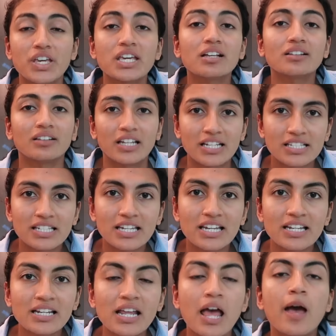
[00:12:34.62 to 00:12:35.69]
via
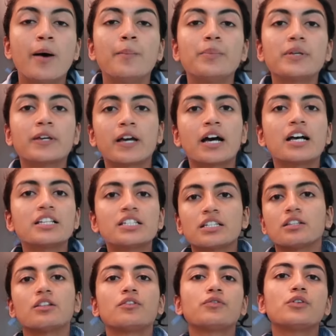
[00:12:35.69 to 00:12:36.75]
LinkedIn because
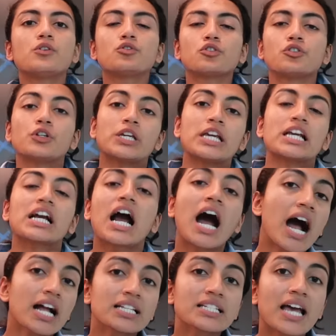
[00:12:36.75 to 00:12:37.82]
in the future you can
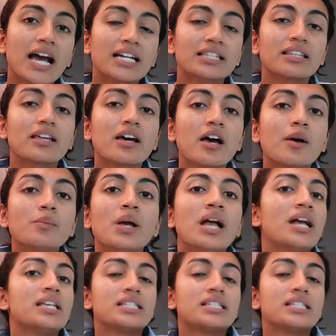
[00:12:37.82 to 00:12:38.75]
contact them,